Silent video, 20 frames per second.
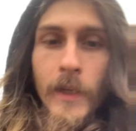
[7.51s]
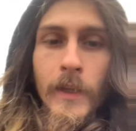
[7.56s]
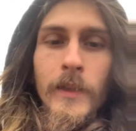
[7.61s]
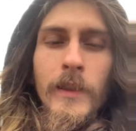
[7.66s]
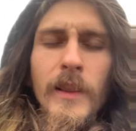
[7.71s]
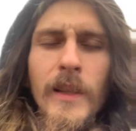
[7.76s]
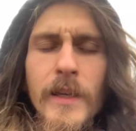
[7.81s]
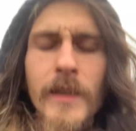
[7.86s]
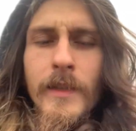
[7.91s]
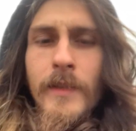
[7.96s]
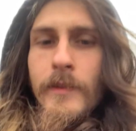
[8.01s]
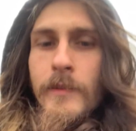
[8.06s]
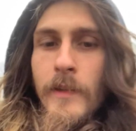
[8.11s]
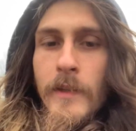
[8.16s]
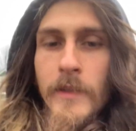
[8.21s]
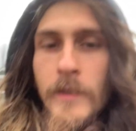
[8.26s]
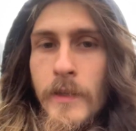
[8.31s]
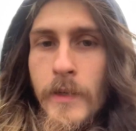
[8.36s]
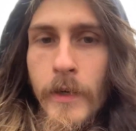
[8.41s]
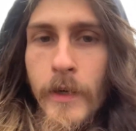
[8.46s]
Like,
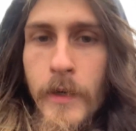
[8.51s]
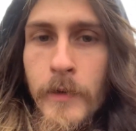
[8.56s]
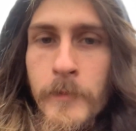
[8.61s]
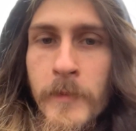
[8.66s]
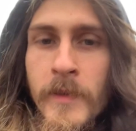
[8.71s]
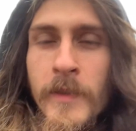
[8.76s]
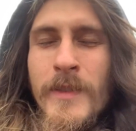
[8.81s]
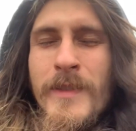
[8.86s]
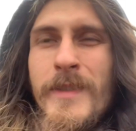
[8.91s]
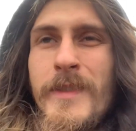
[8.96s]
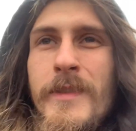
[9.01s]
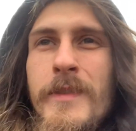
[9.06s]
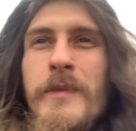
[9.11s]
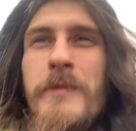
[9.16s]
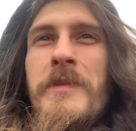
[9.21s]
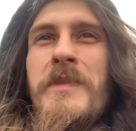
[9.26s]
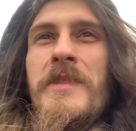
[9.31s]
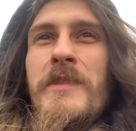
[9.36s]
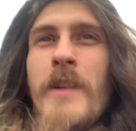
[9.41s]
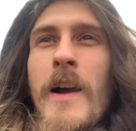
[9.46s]
comment,
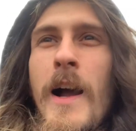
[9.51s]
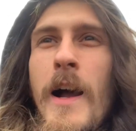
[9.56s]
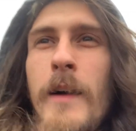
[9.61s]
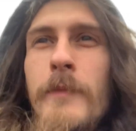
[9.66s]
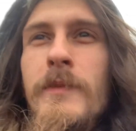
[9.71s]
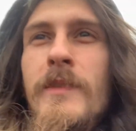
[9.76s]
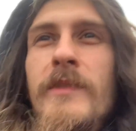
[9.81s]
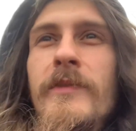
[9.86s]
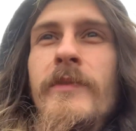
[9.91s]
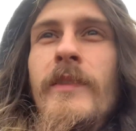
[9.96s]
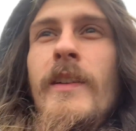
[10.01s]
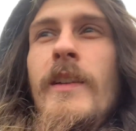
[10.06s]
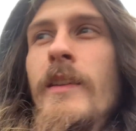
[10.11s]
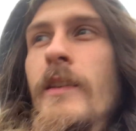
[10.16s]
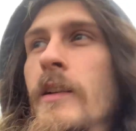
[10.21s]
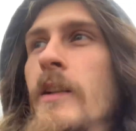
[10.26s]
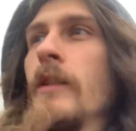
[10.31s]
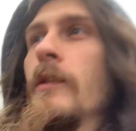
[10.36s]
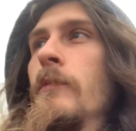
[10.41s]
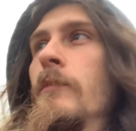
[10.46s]
subscribe the
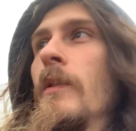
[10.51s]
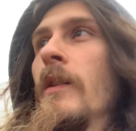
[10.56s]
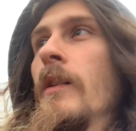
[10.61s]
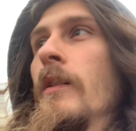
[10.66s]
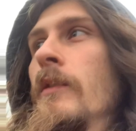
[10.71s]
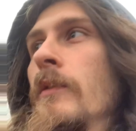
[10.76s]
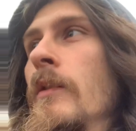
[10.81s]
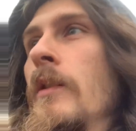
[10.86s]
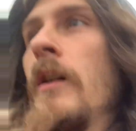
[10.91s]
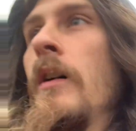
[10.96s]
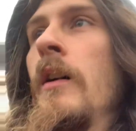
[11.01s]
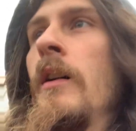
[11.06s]
video, bro.